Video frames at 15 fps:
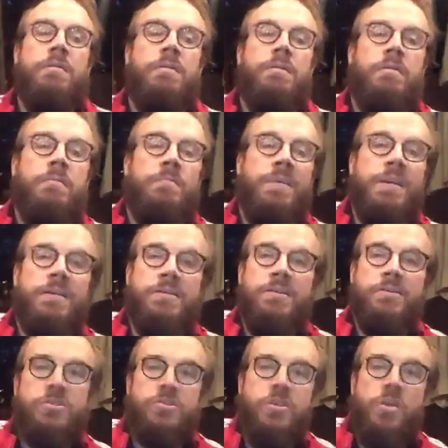Because
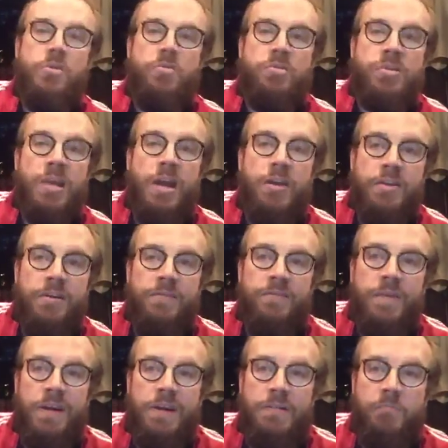there's no other
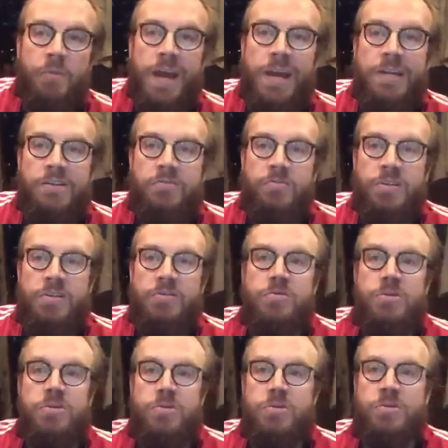way to reduce
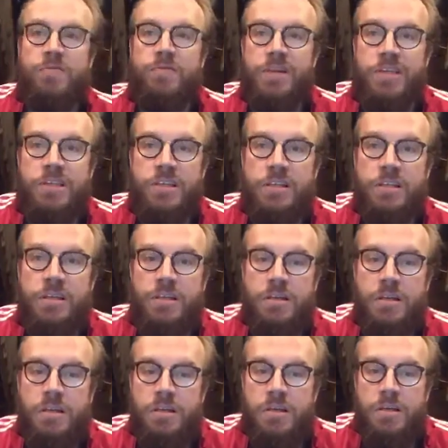social friction.
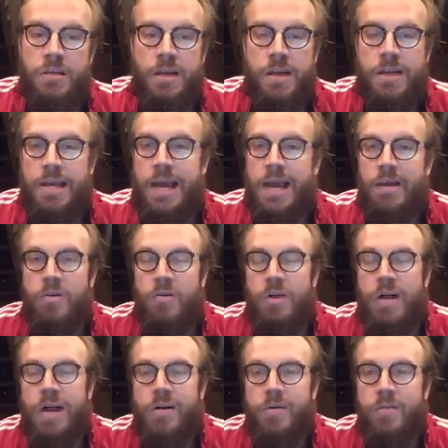And now,
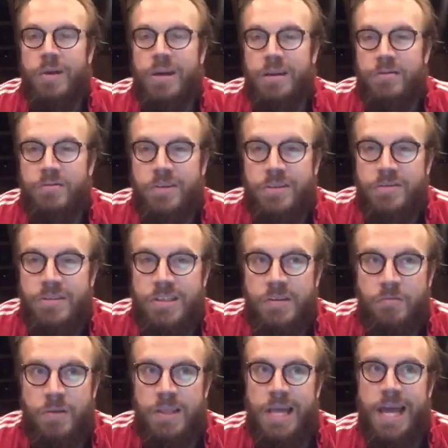how are we going to reduce it
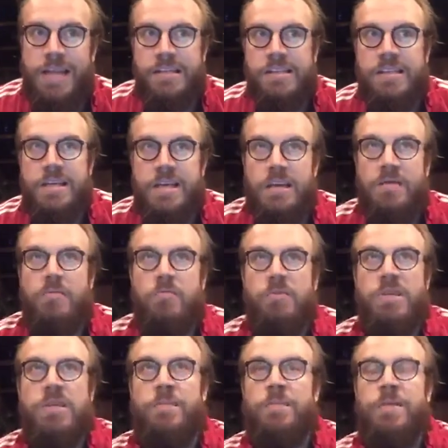when that is the
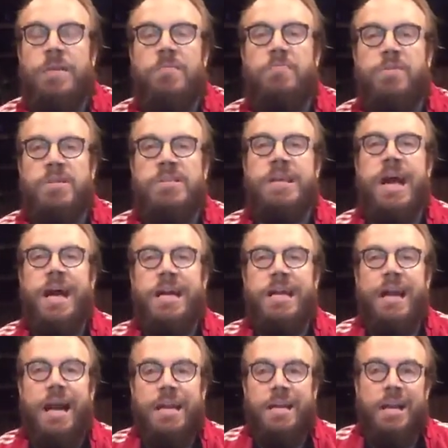presiding
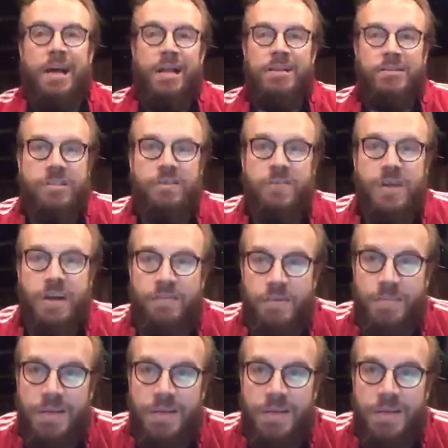ideology of government?